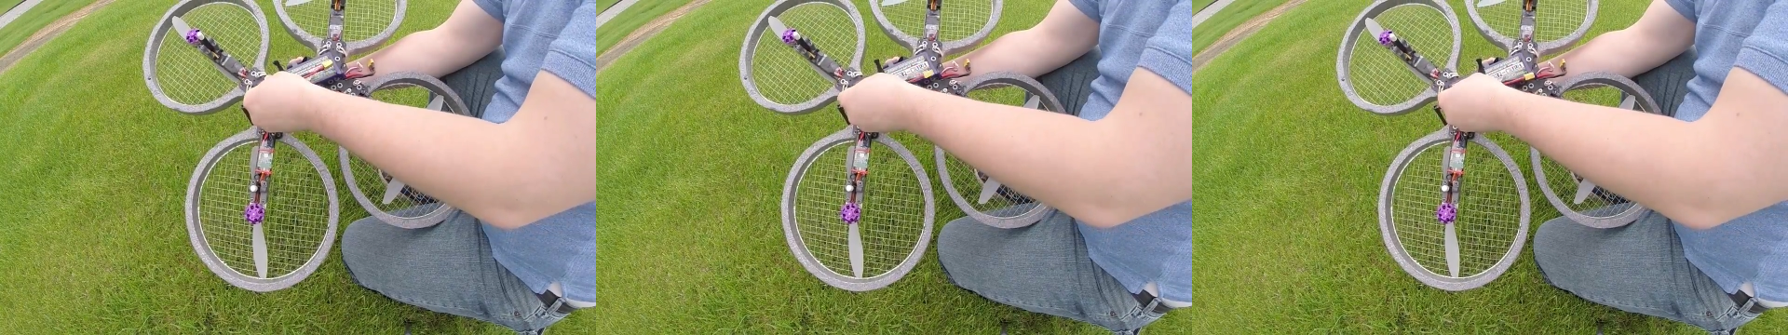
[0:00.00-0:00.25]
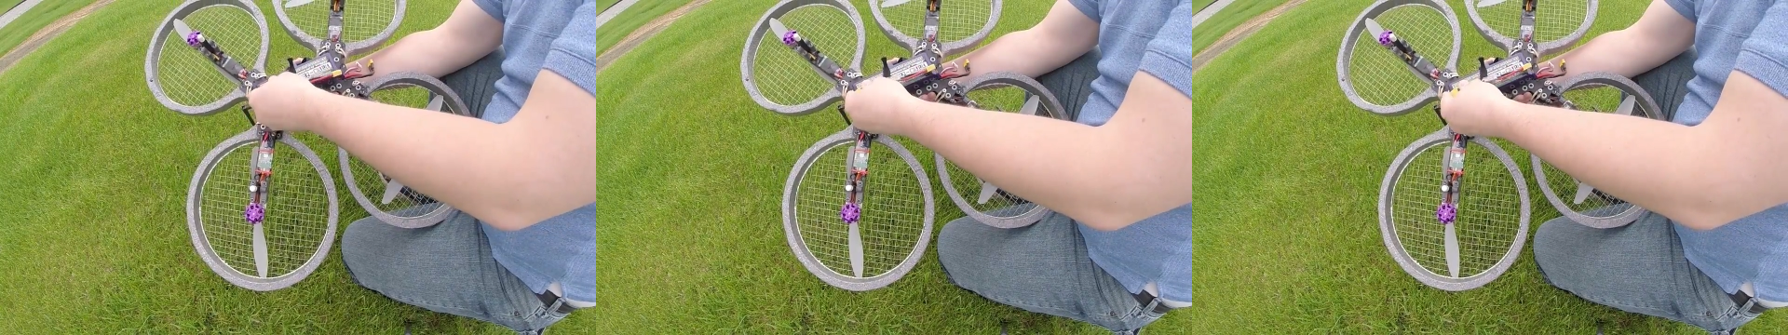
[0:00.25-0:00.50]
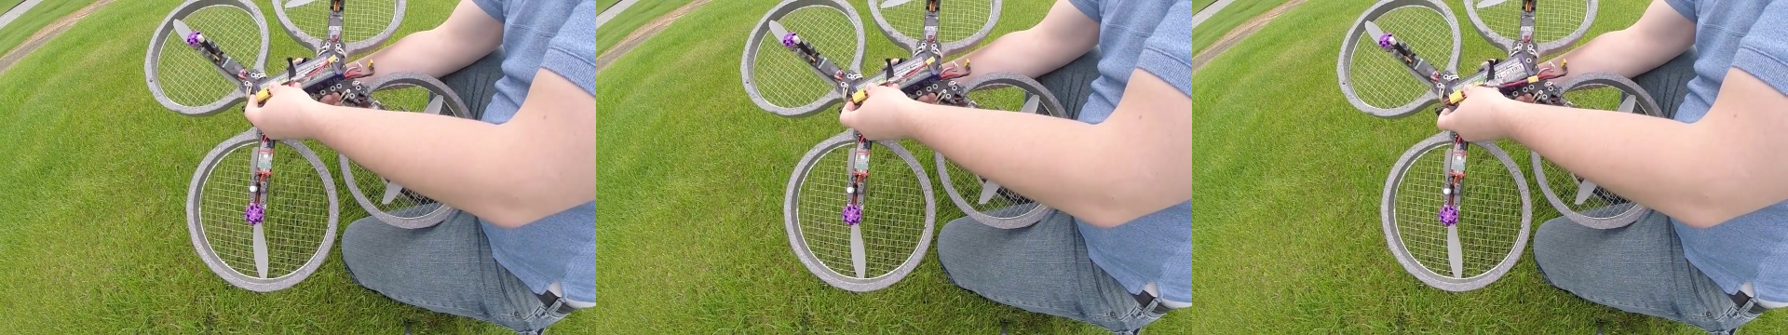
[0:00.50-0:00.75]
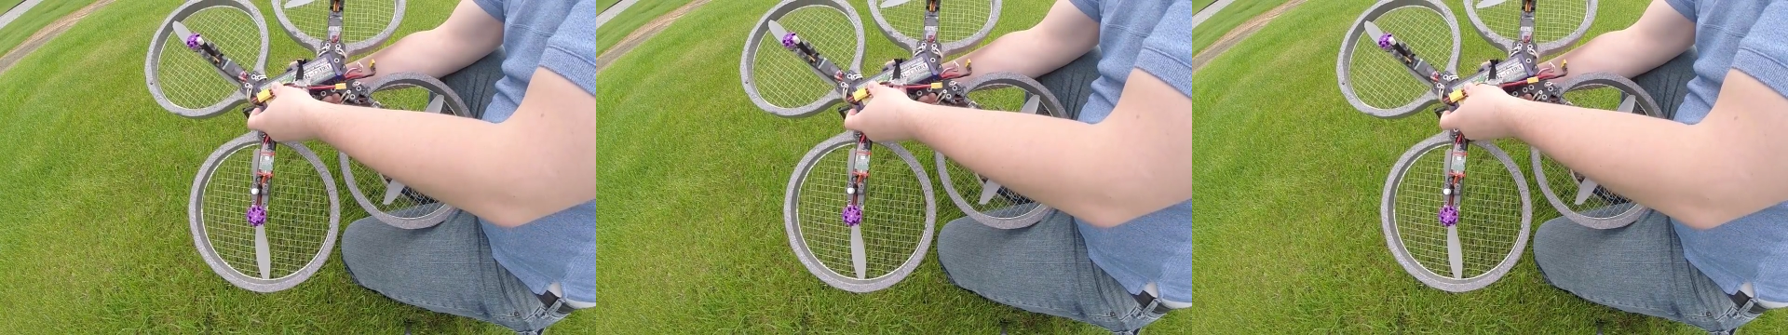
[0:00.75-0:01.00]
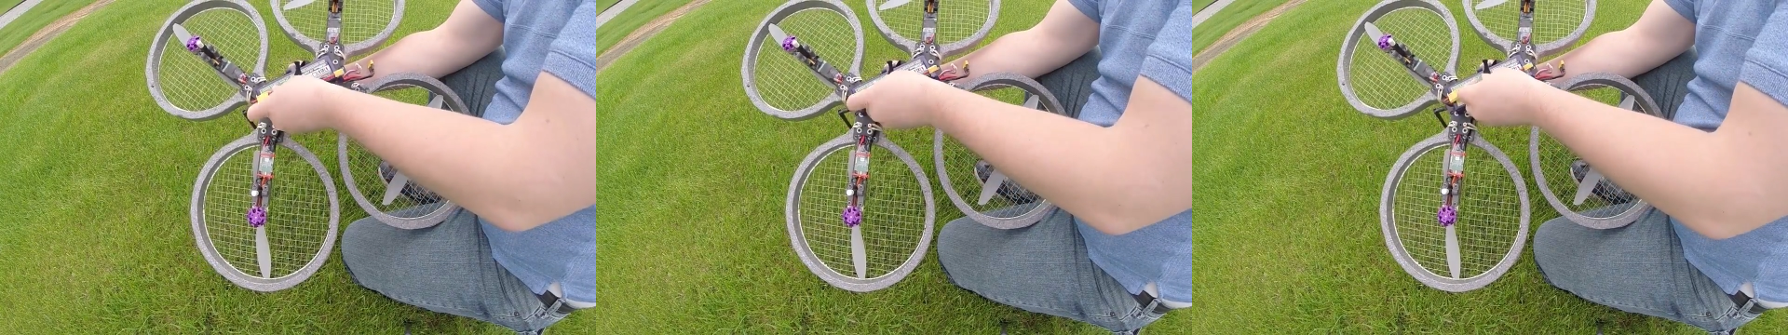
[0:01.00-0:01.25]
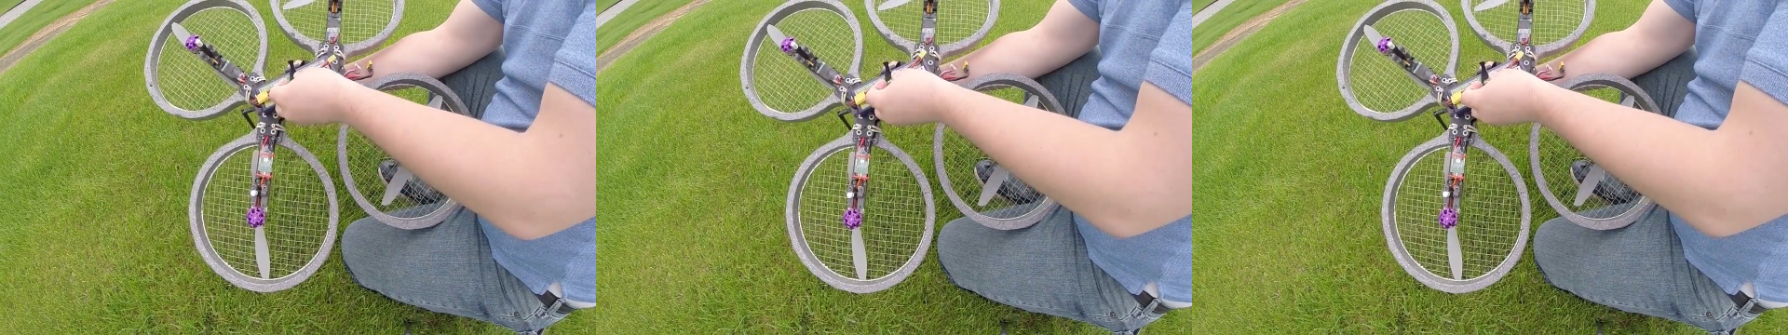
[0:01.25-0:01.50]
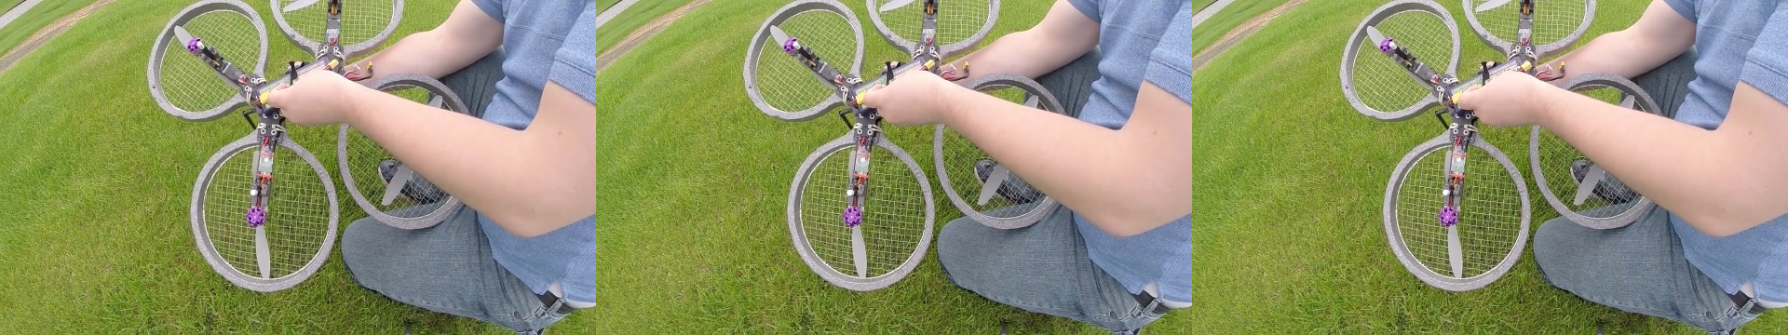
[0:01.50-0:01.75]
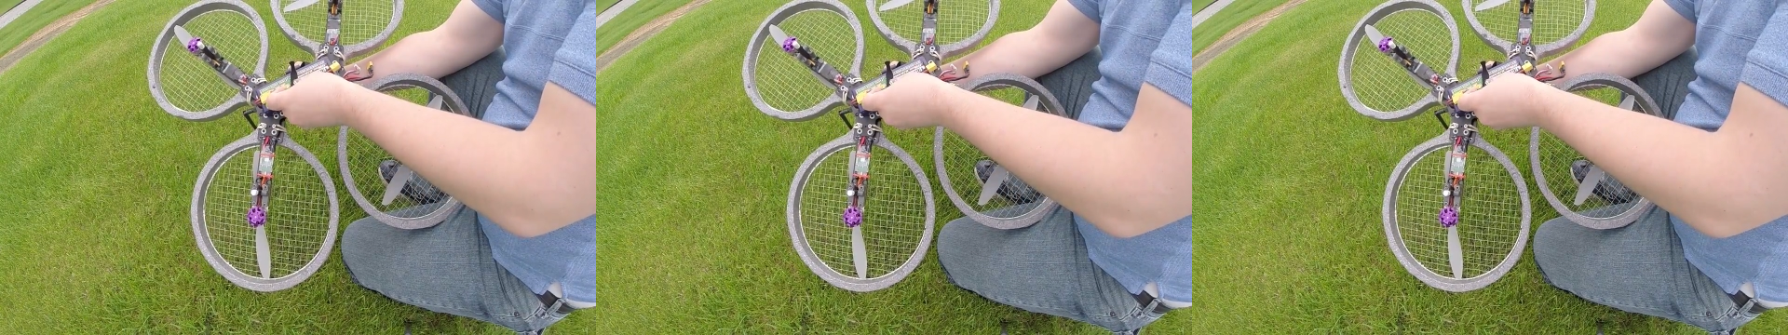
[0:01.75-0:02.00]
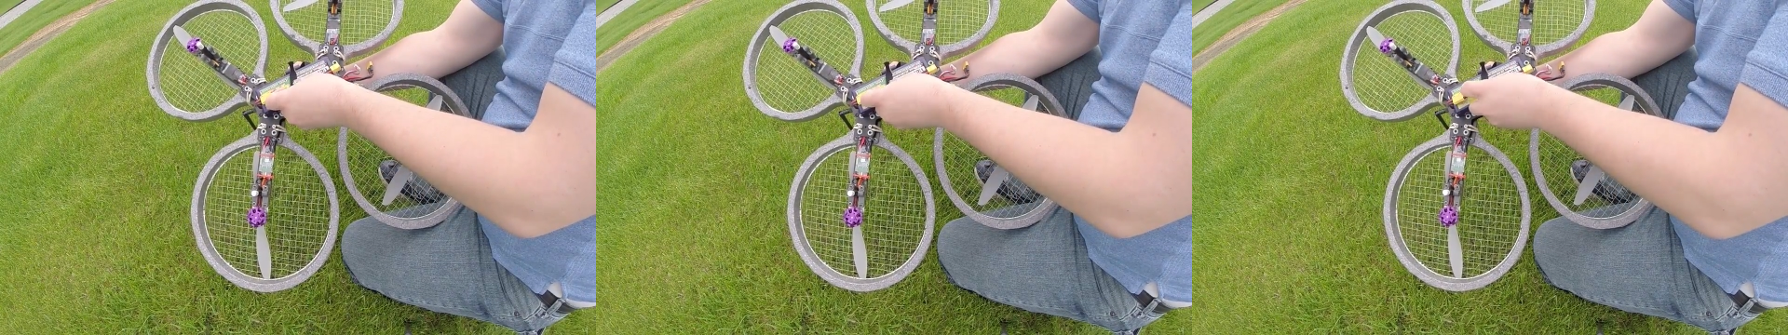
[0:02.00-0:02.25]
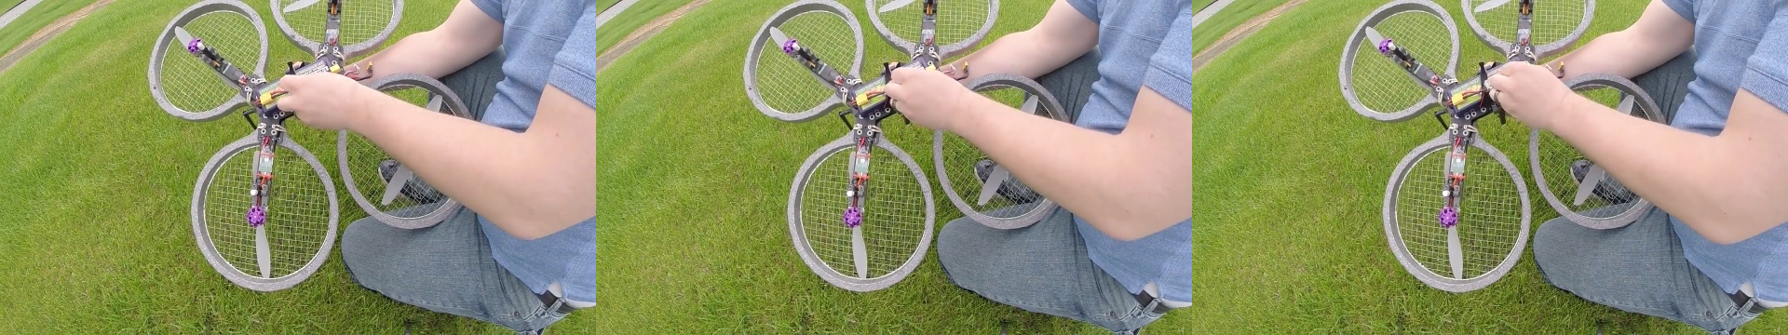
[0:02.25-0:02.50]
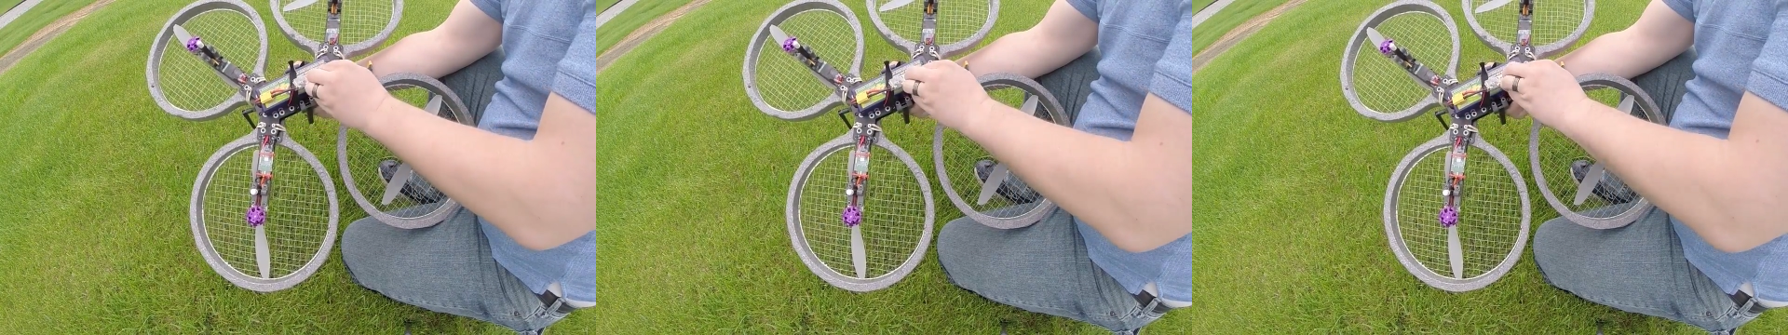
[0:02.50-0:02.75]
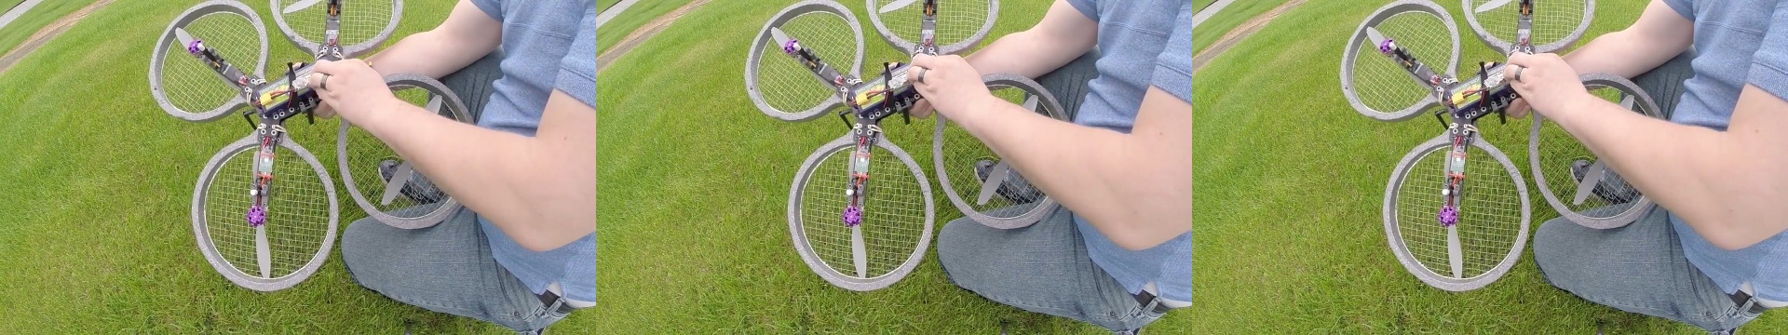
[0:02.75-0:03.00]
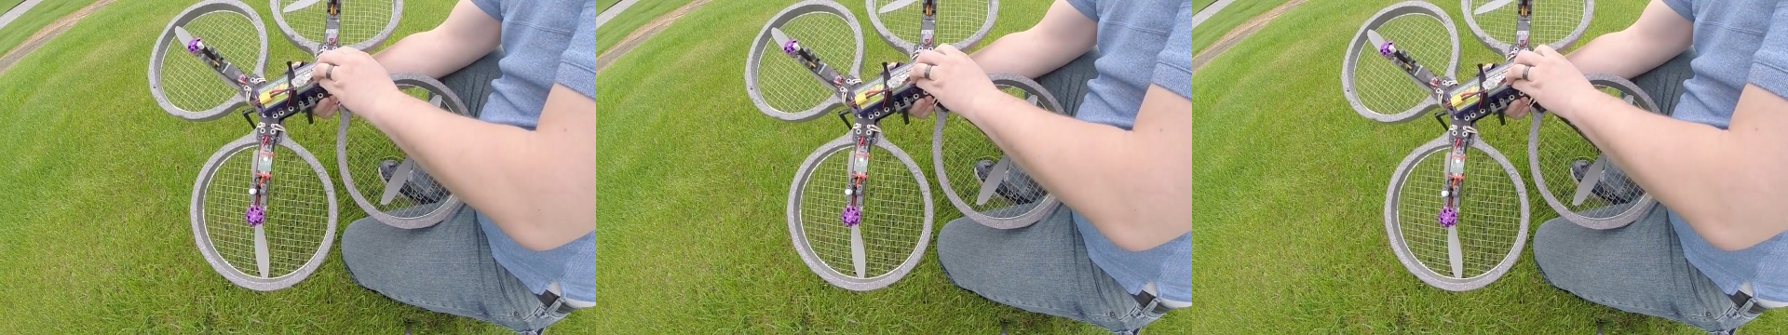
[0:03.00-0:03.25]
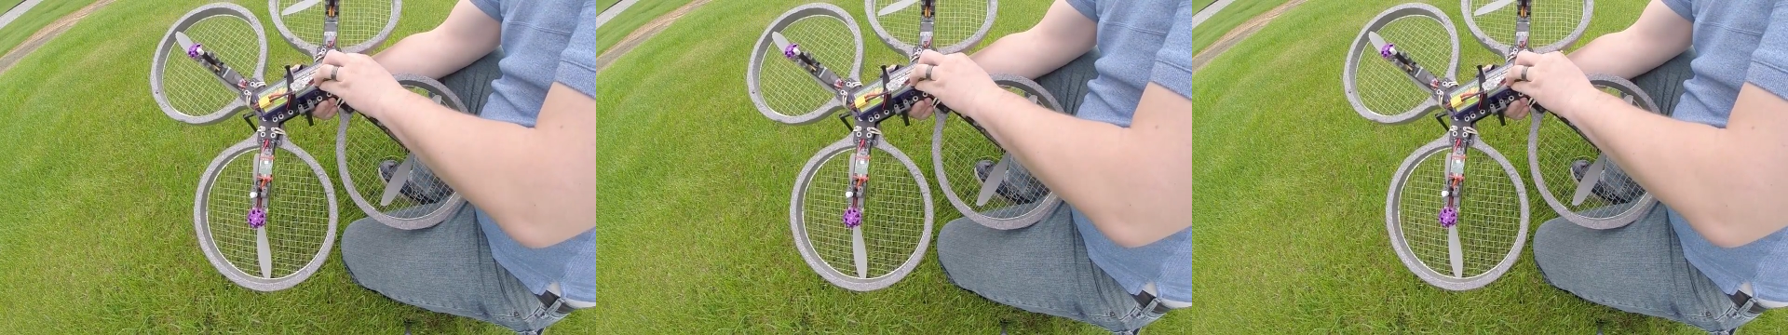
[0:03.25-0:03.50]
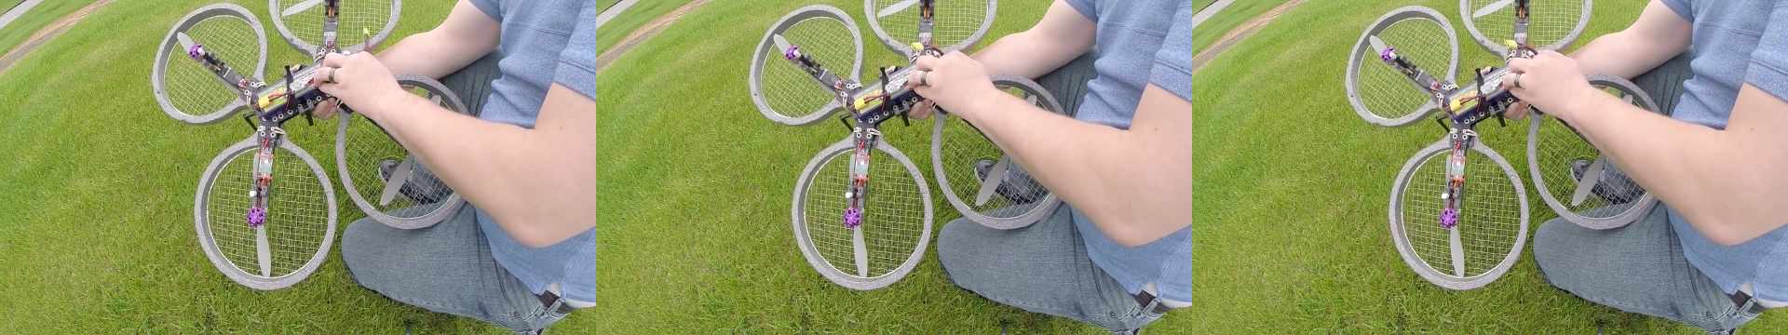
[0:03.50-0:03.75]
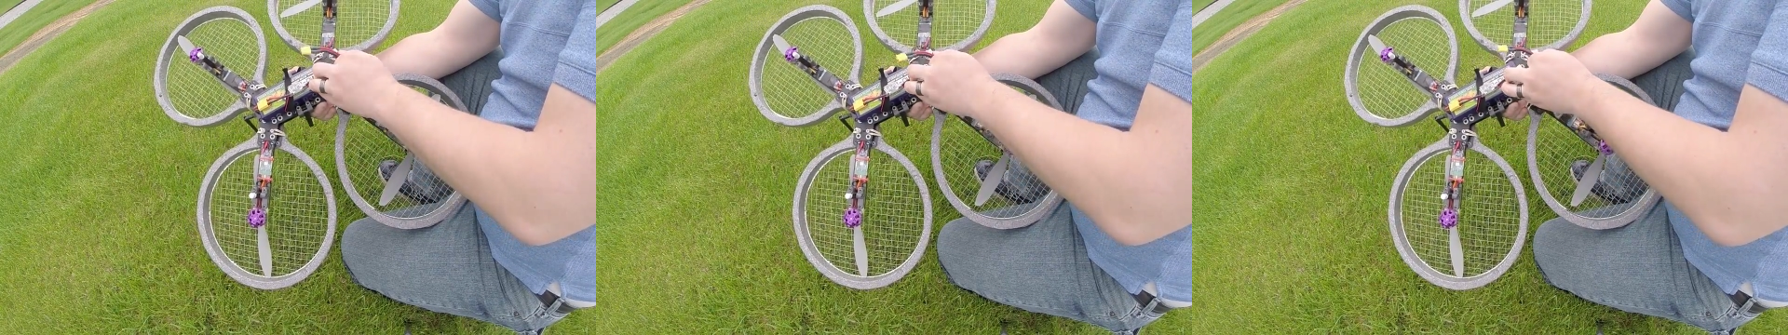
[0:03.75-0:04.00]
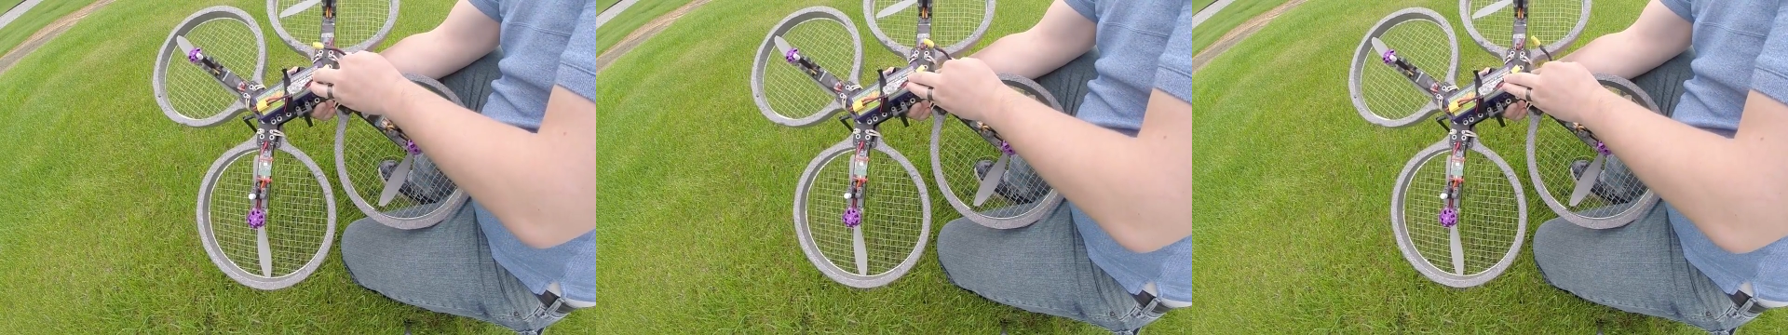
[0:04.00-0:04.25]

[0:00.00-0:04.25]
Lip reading: (no speaker visible)